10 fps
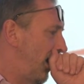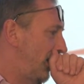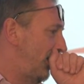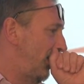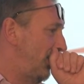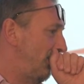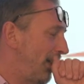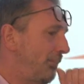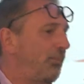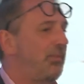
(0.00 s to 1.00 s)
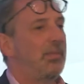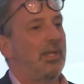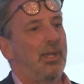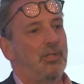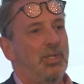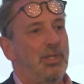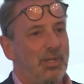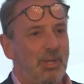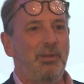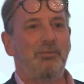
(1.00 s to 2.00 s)
excuse me. I'll show you a
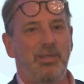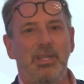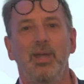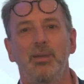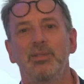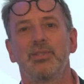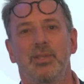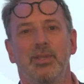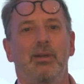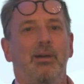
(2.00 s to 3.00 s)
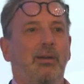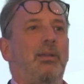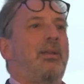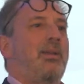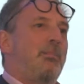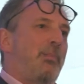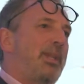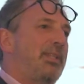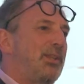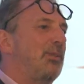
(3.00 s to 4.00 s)
couple of videos that are
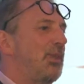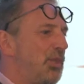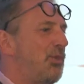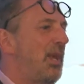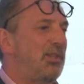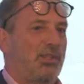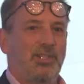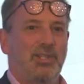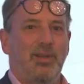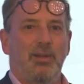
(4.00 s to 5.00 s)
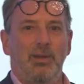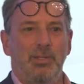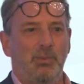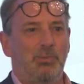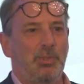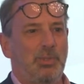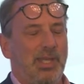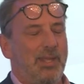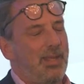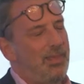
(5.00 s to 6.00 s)
based on the strategy scenarios we've pulled
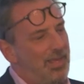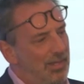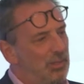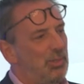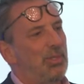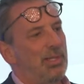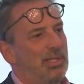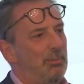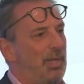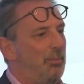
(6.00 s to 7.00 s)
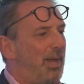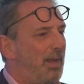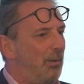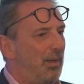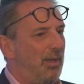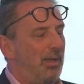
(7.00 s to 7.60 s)
together, and then I'll talk a little bit about